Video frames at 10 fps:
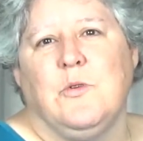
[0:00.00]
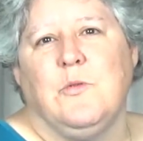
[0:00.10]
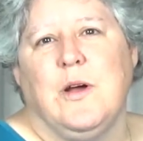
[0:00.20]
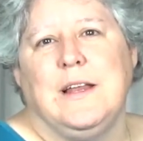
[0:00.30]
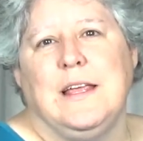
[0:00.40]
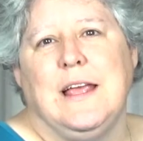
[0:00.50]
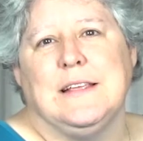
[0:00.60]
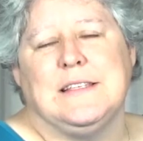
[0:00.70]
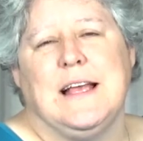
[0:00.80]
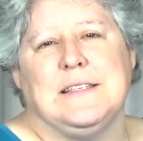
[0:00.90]
what He
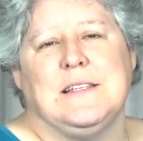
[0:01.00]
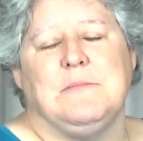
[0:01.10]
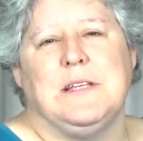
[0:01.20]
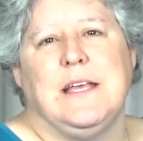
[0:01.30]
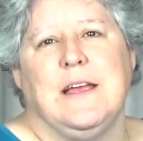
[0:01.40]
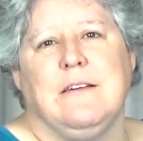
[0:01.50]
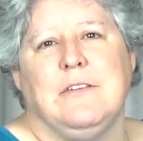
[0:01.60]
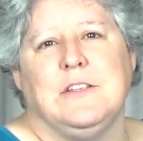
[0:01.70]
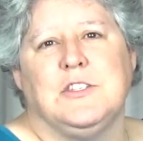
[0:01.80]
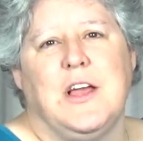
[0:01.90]
has asked them to
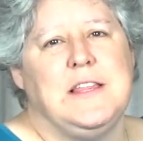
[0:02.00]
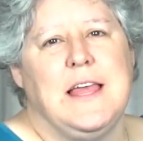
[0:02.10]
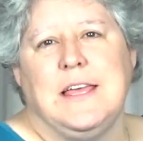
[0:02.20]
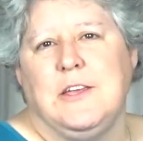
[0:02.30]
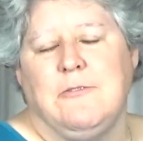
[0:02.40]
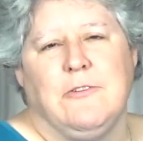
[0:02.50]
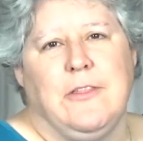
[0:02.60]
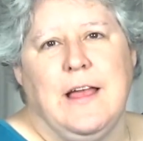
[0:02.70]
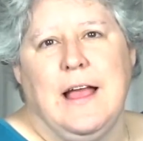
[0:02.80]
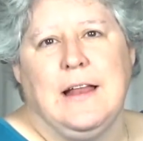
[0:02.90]
give. And so I thank you for
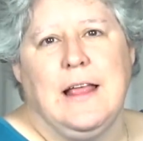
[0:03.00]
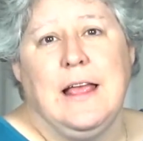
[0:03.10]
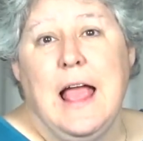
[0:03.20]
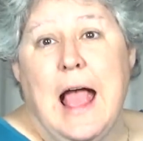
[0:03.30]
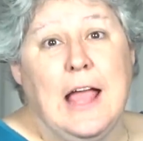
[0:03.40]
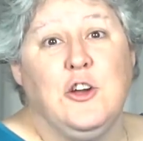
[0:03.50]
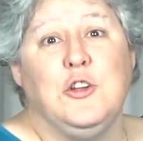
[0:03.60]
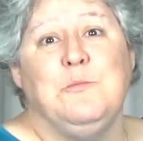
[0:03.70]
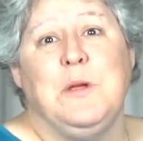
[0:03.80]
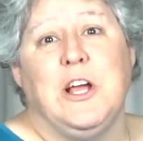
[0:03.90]
that. I
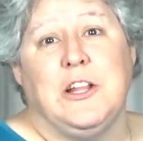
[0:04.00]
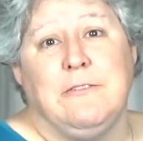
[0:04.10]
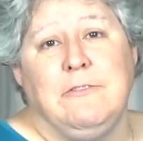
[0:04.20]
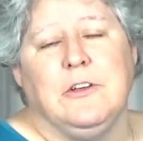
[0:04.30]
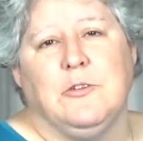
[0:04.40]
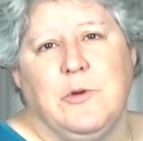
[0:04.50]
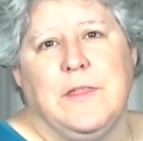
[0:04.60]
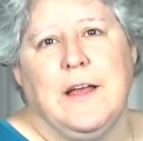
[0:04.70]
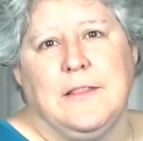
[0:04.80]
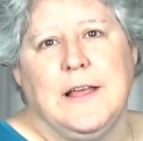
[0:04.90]
couldn't be on the field
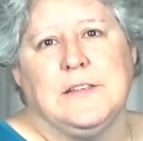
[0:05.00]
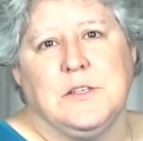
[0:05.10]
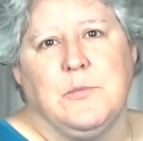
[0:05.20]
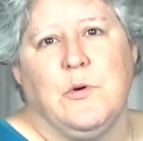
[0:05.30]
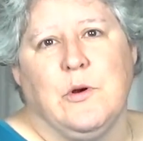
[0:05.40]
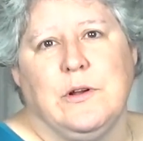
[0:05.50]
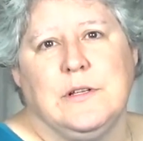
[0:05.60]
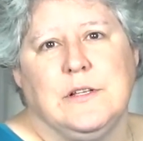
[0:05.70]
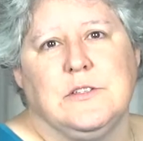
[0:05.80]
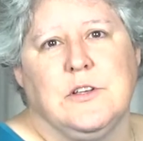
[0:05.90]
without that
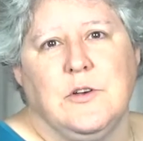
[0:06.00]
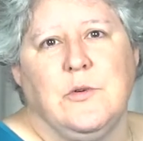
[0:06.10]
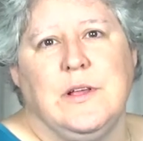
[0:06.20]
support. And so